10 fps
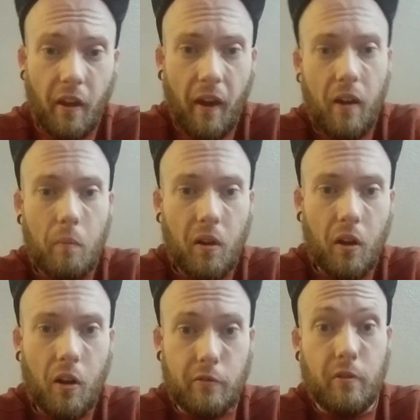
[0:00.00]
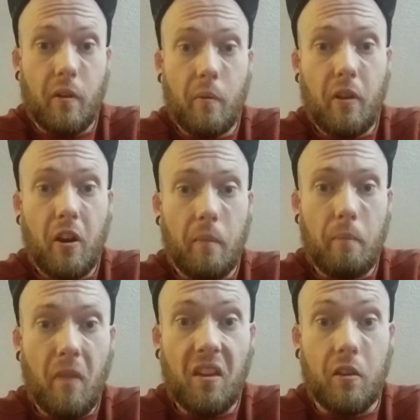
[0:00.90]
high in my car so that way I could
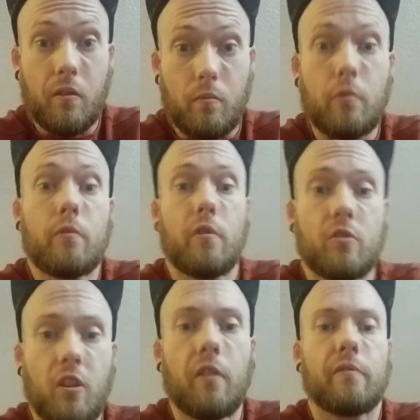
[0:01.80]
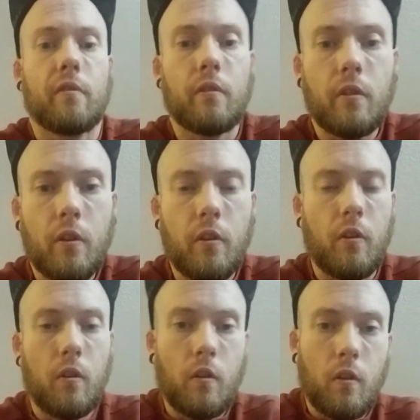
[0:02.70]
make it through the shift.
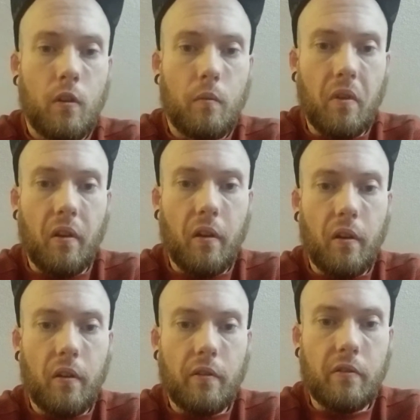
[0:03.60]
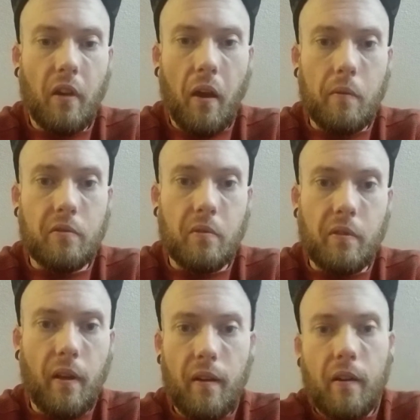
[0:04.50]
Because I was
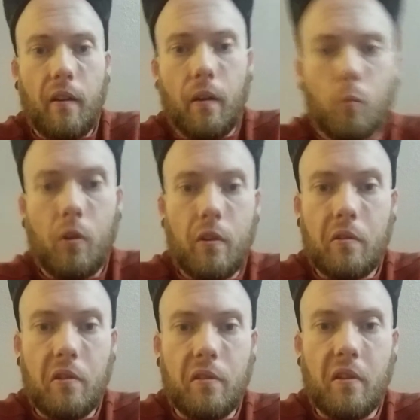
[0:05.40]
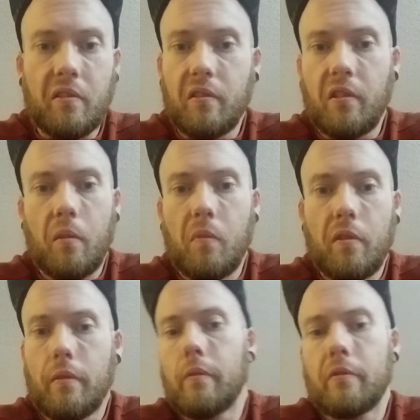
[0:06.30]
relying on worldly things to get me
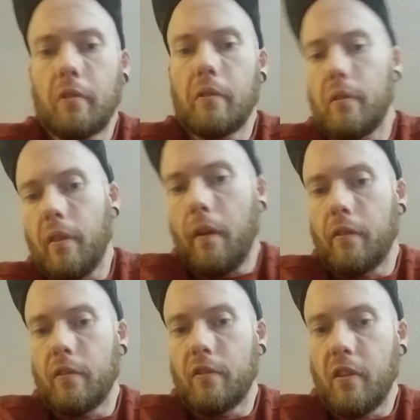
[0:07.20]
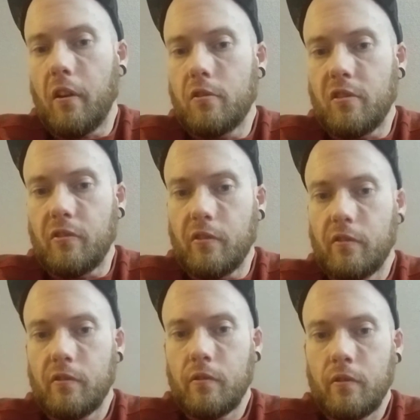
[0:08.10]
through certain things instead of
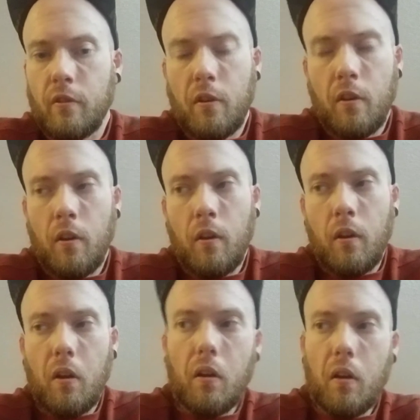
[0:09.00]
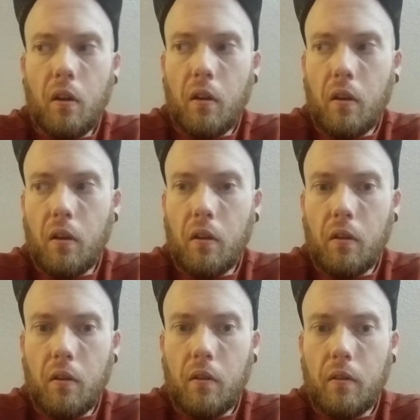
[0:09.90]
Jesus. And